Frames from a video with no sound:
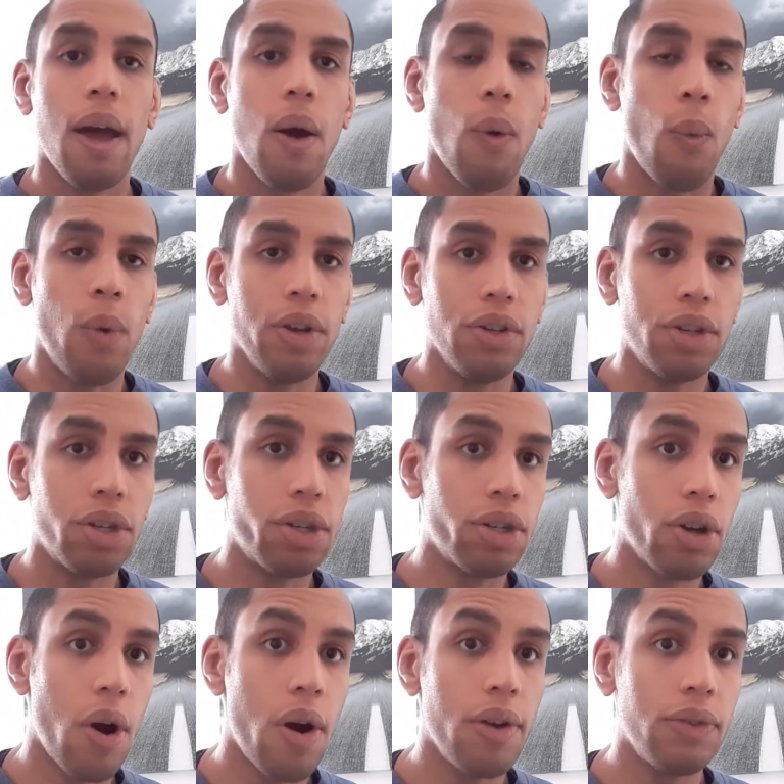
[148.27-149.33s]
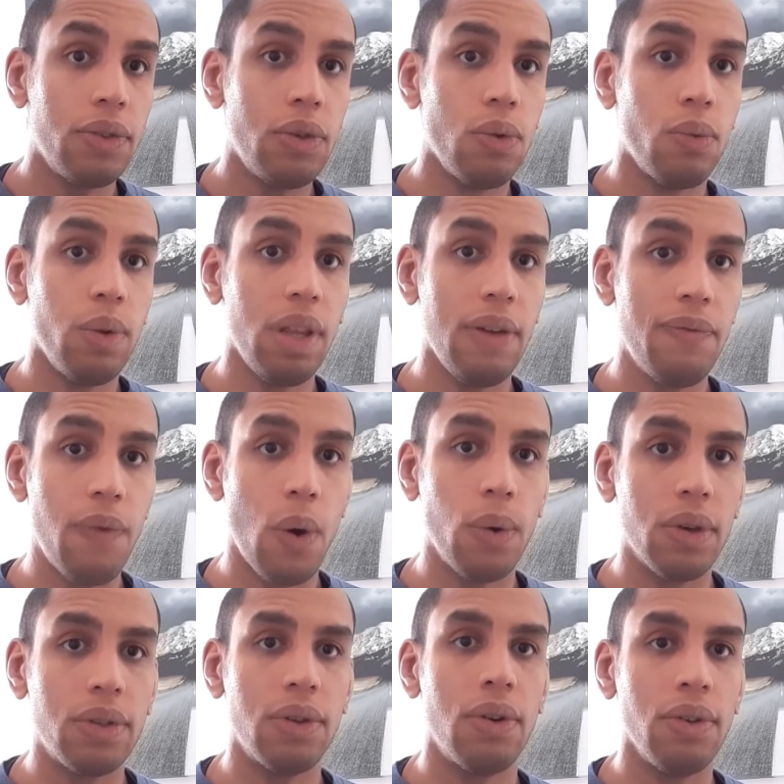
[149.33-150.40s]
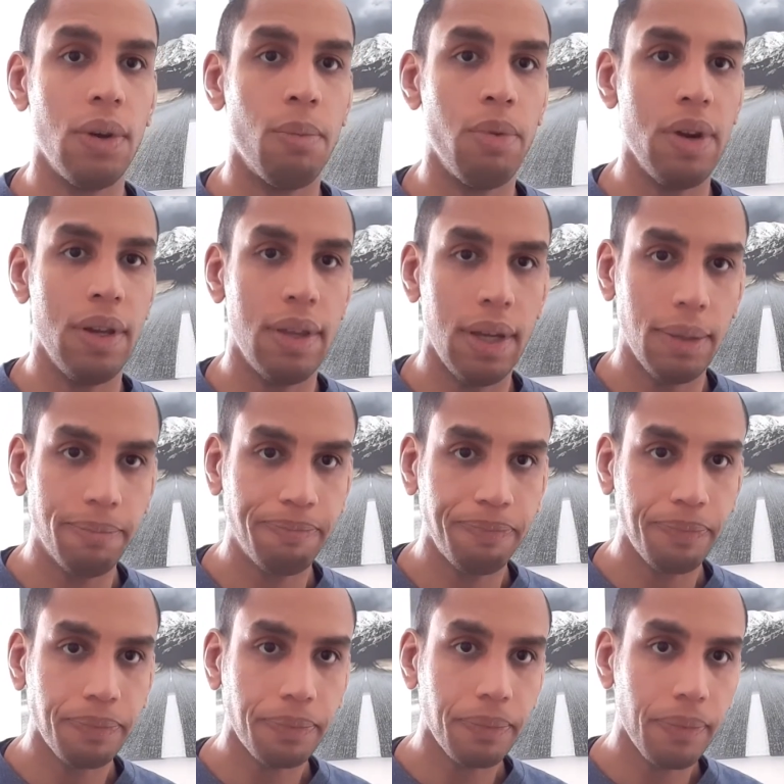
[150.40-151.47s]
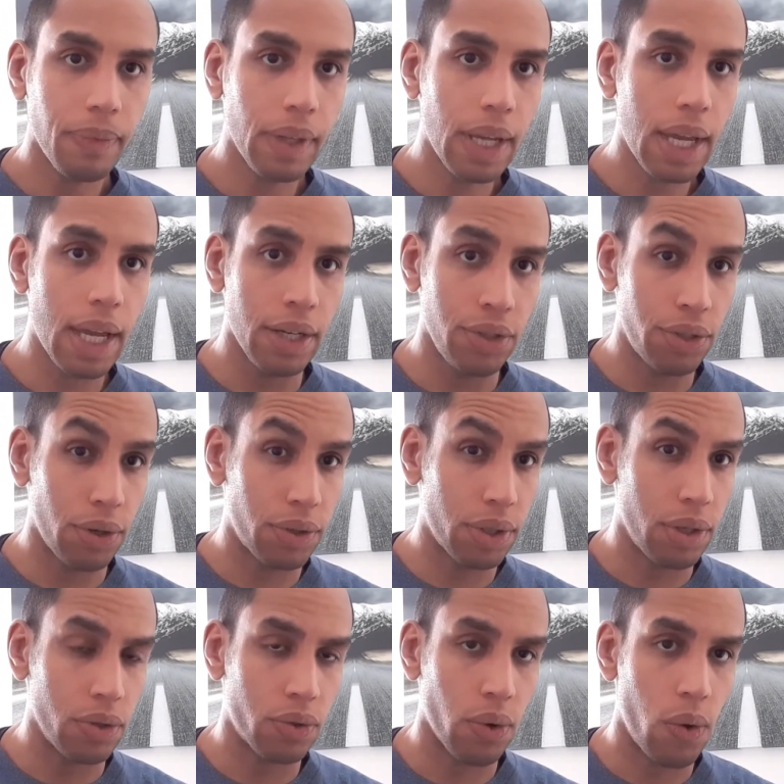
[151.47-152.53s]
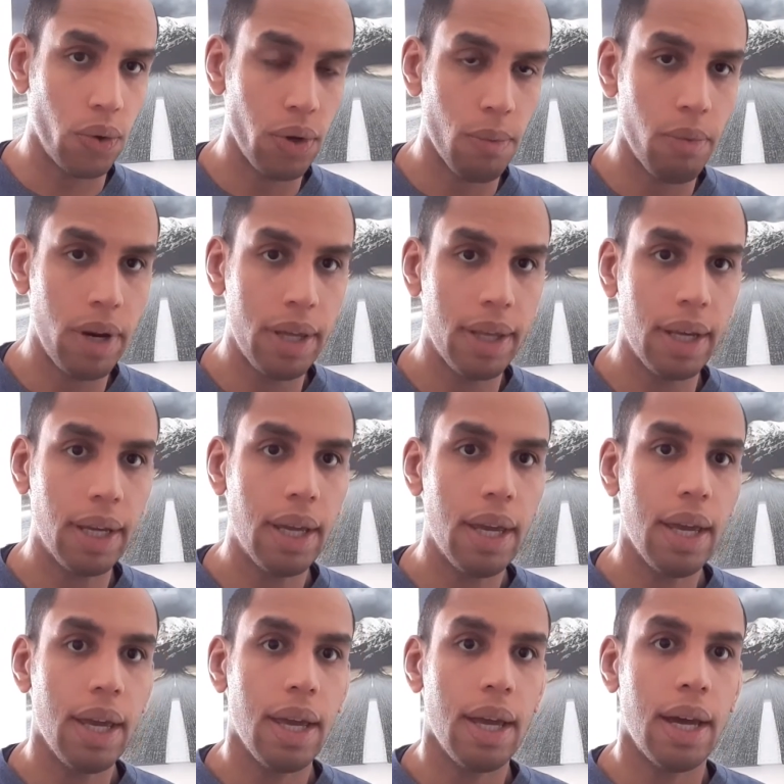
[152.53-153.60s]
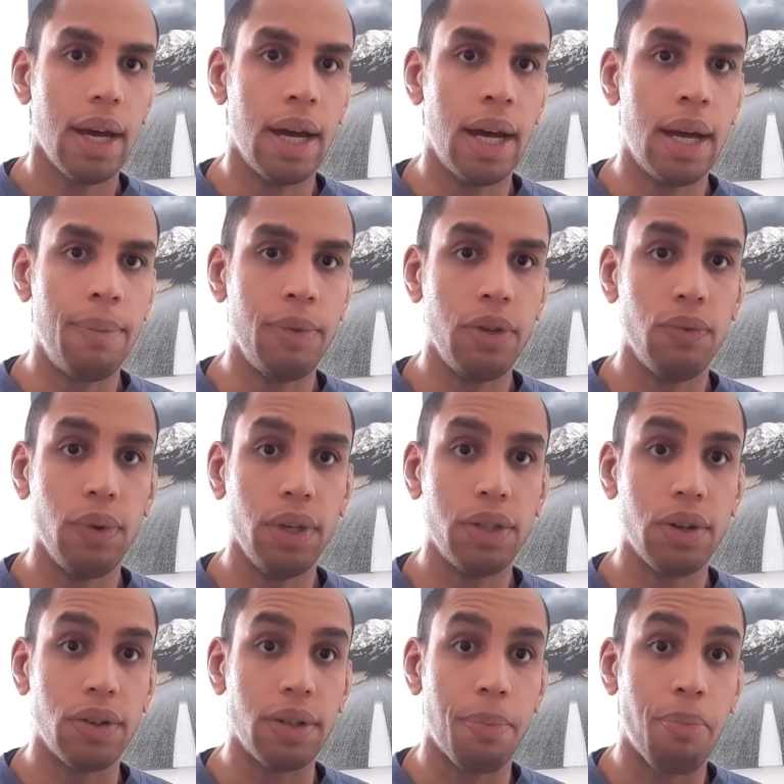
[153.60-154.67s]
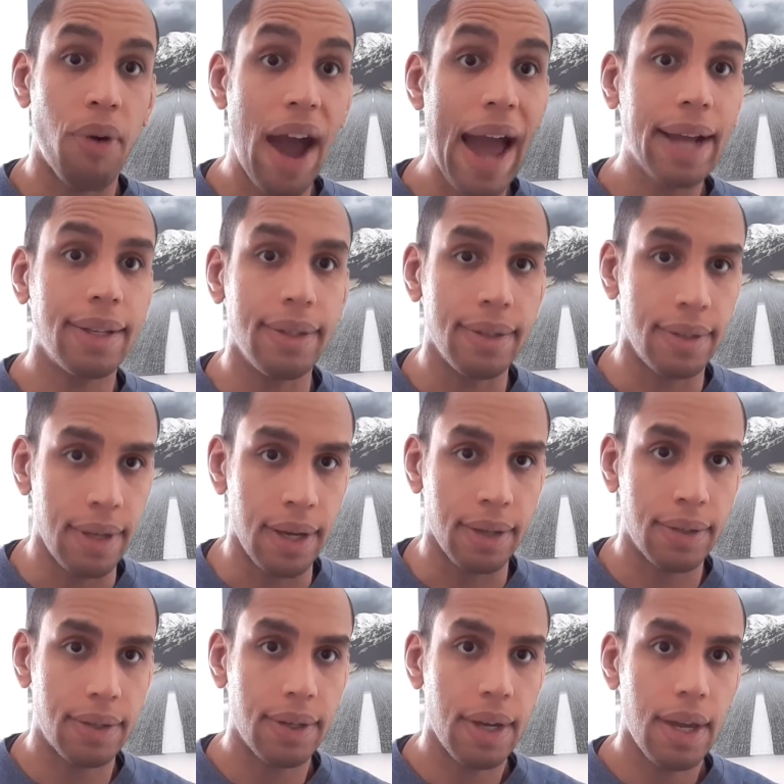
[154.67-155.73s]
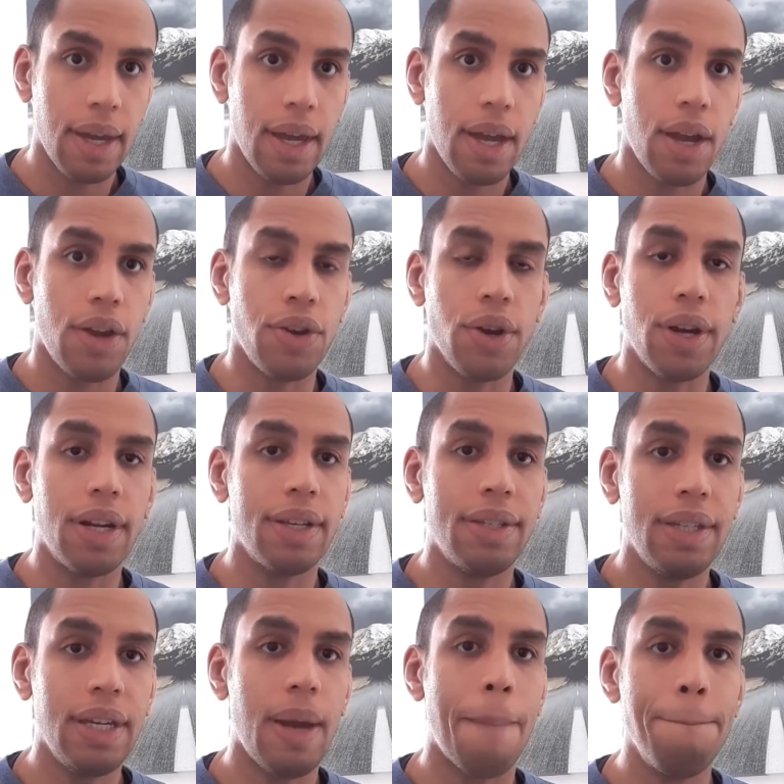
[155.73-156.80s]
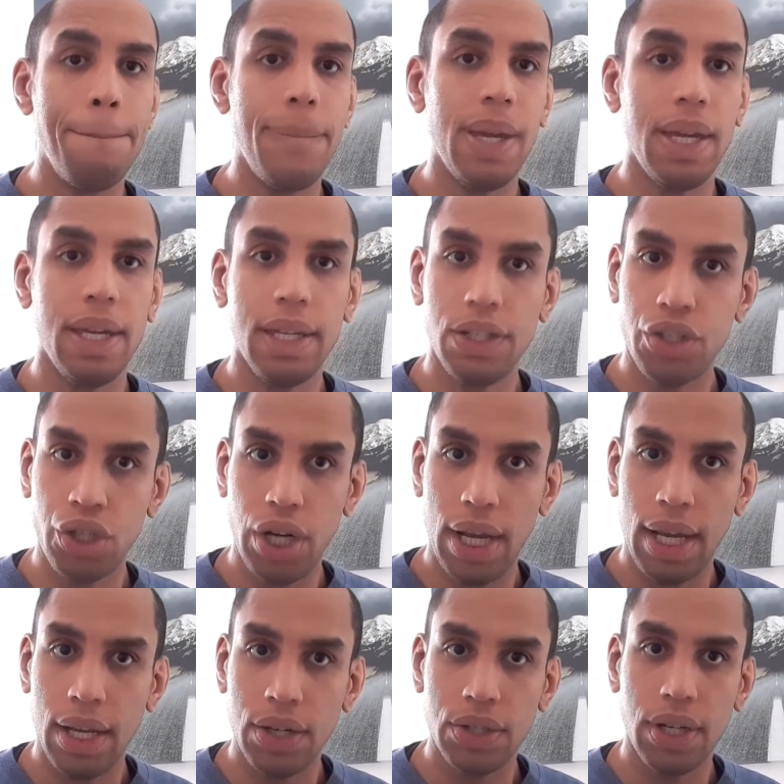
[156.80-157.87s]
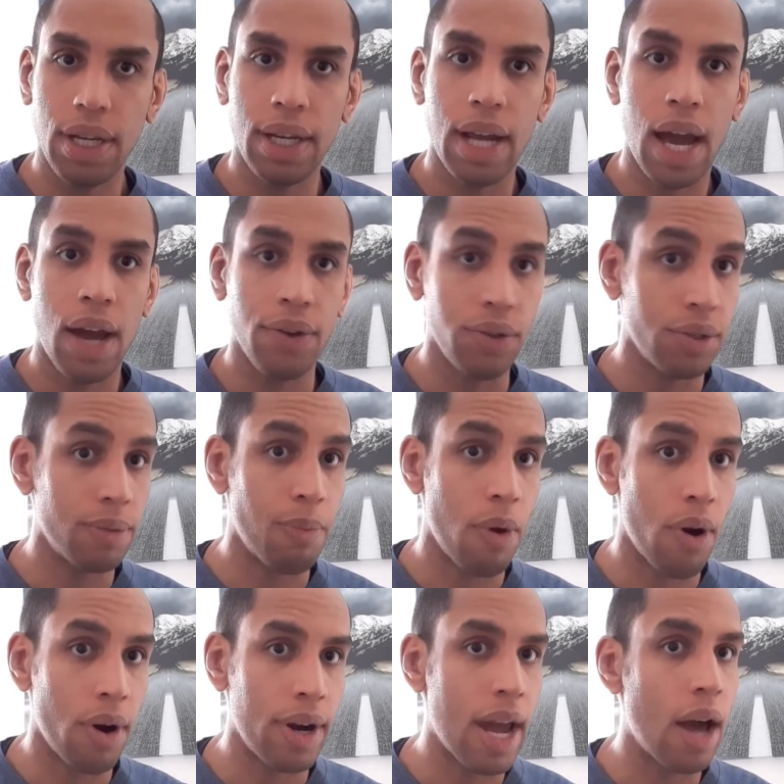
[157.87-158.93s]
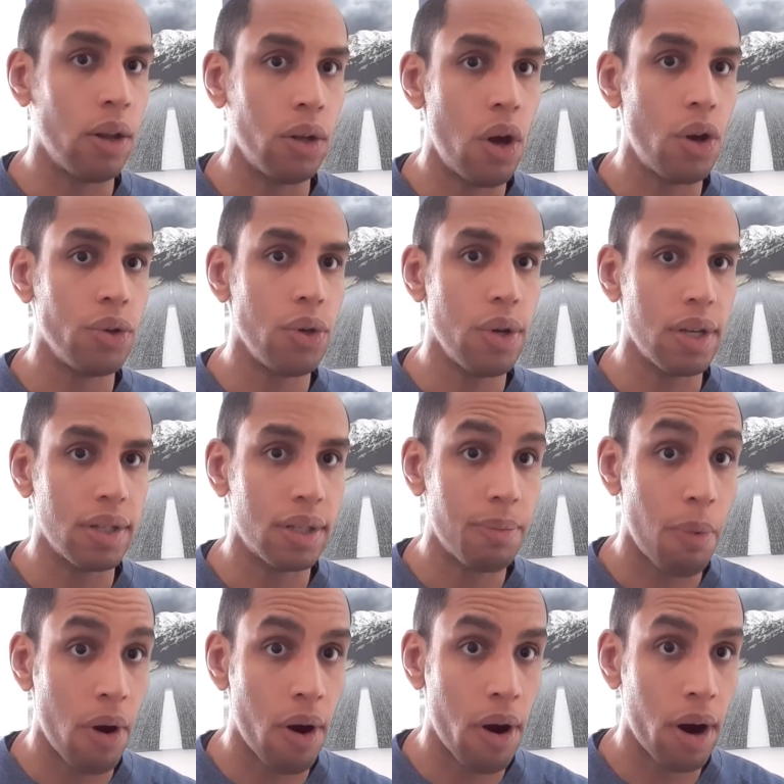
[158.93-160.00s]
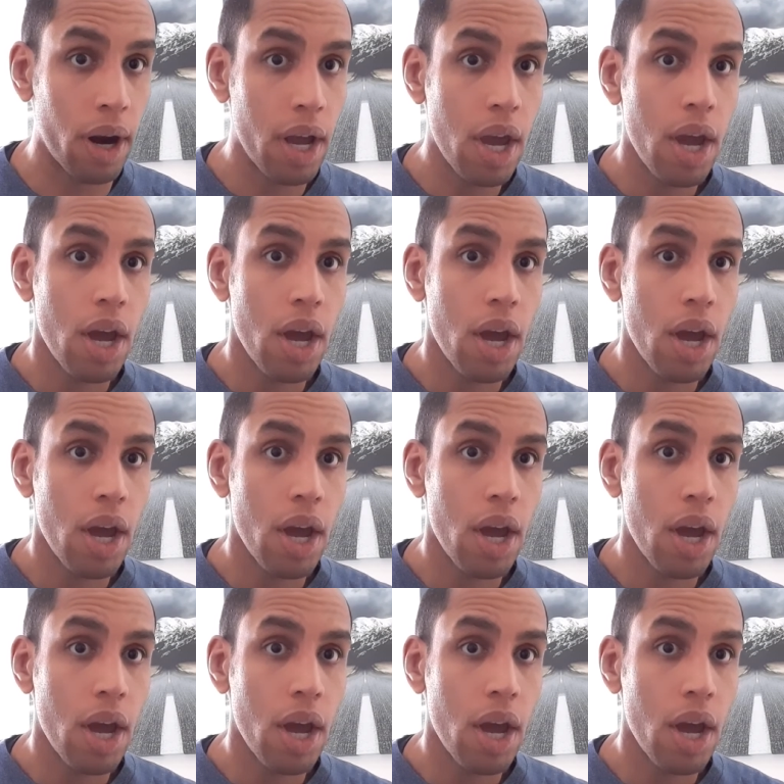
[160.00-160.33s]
When you start to really focus on your breathing, you start to control your breathing, and you really start to practice this, you're going to see a big change in how you spar and how long you can spar.